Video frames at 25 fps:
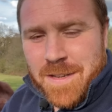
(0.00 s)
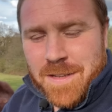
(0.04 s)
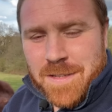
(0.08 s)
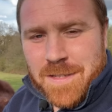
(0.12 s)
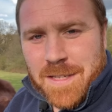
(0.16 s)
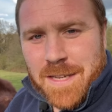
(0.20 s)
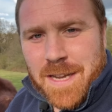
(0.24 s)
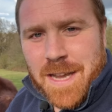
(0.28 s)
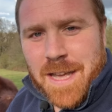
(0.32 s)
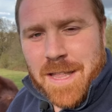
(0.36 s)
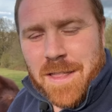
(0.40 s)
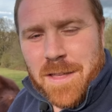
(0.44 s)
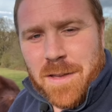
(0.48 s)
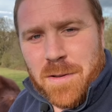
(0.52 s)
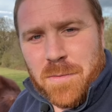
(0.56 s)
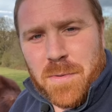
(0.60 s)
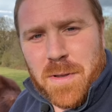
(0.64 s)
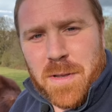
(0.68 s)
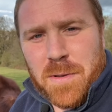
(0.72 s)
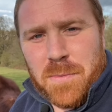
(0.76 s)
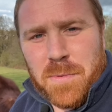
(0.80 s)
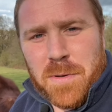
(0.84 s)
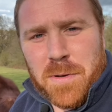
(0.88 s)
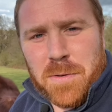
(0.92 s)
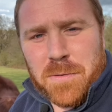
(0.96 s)
Together
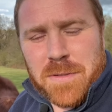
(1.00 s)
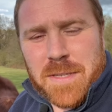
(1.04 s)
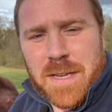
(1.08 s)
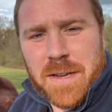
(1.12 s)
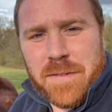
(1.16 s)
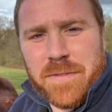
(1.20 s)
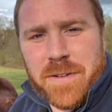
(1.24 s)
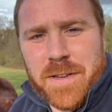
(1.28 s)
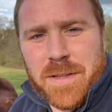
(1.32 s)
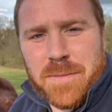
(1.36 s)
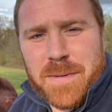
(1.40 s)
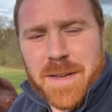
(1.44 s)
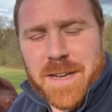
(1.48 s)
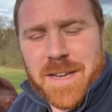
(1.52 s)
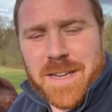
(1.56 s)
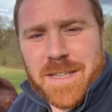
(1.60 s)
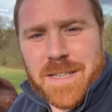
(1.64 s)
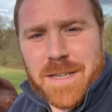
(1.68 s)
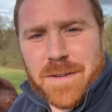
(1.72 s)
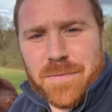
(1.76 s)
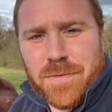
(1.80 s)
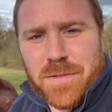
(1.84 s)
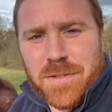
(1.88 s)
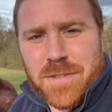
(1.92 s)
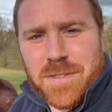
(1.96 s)
we will definitely make a
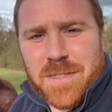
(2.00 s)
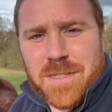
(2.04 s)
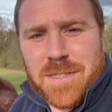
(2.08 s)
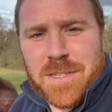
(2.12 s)
difference.